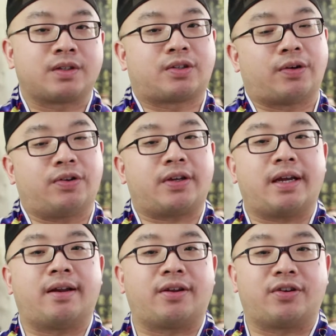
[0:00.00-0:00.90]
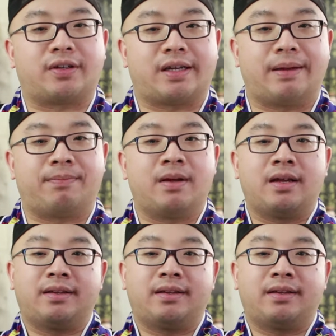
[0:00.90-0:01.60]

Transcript: So you cannot just keep